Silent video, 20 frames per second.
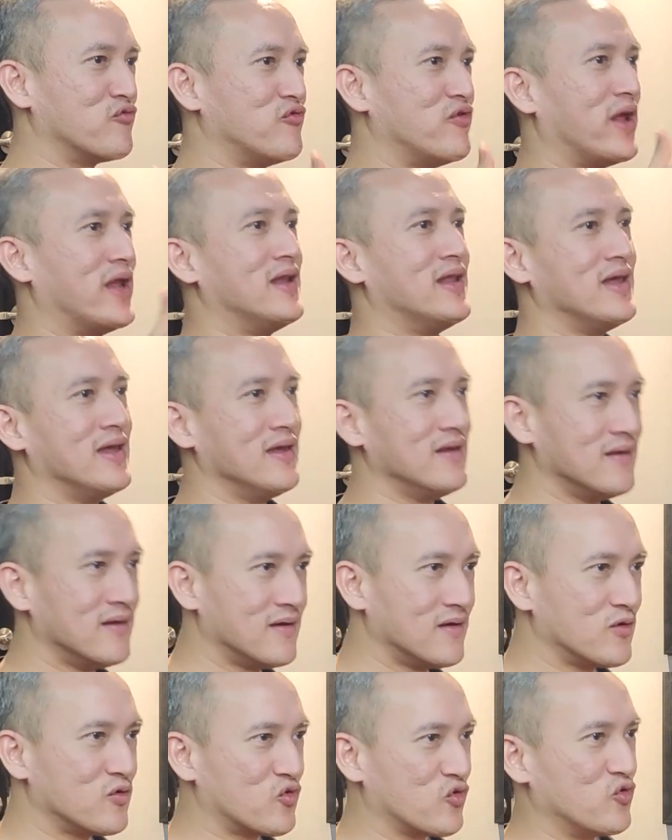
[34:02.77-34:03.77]
ready
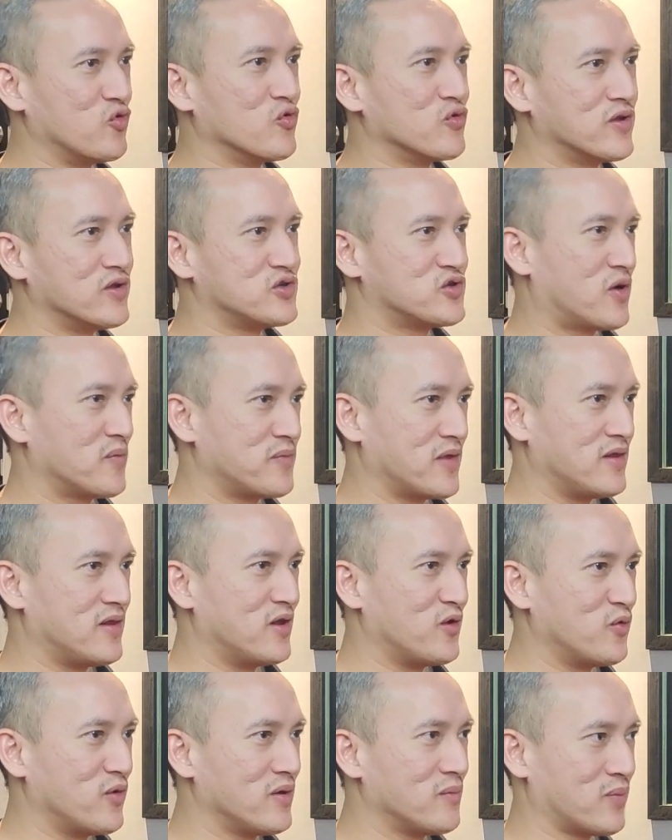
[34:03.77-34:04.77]
to do the job that
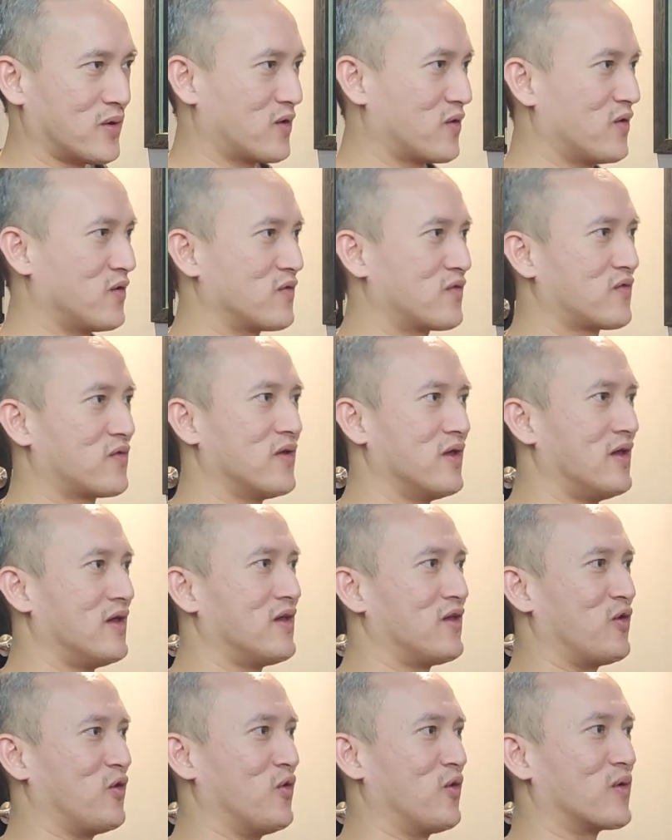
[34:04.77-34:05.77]
they're doing? Because,
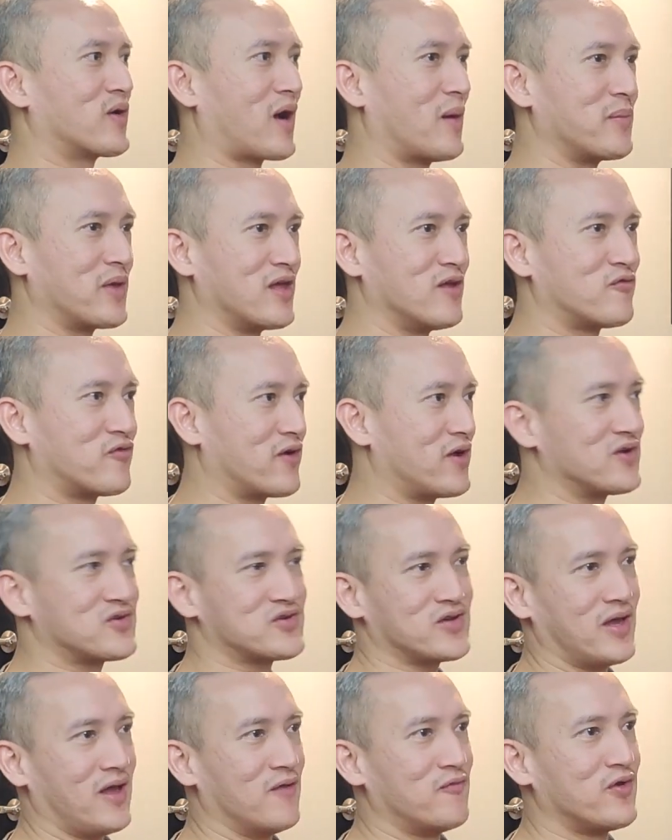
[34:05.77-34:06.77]
coming in fresh,
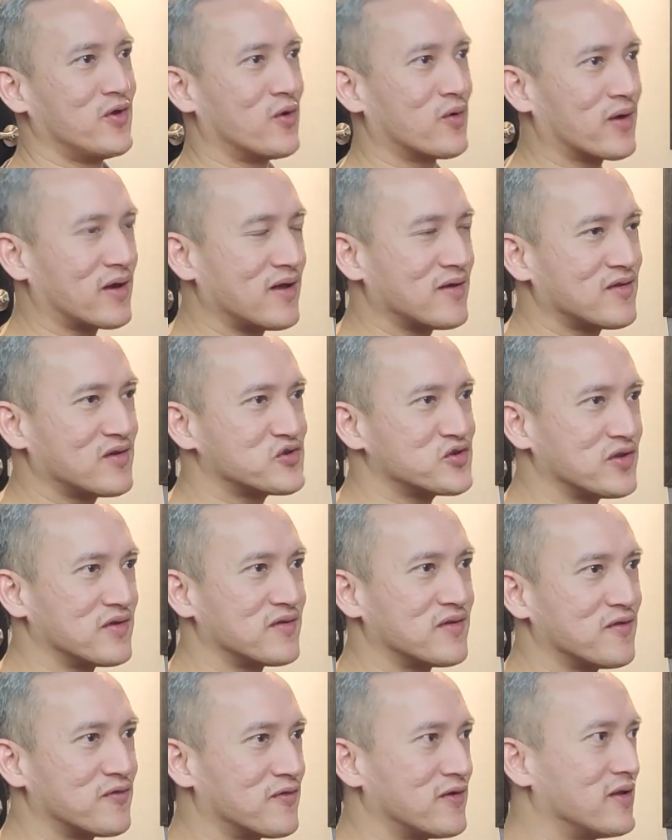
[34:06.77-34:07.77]
every organization is
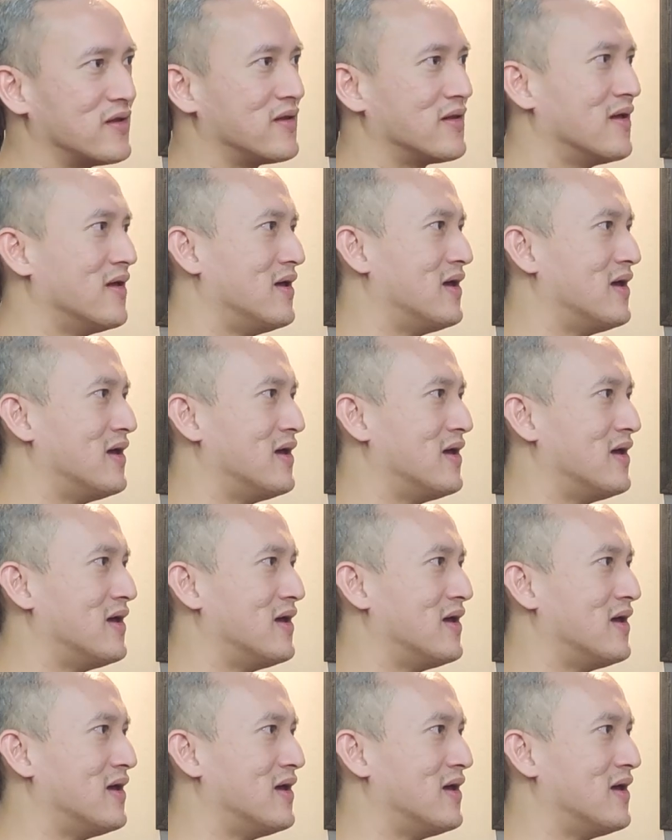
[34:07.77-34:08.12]
different.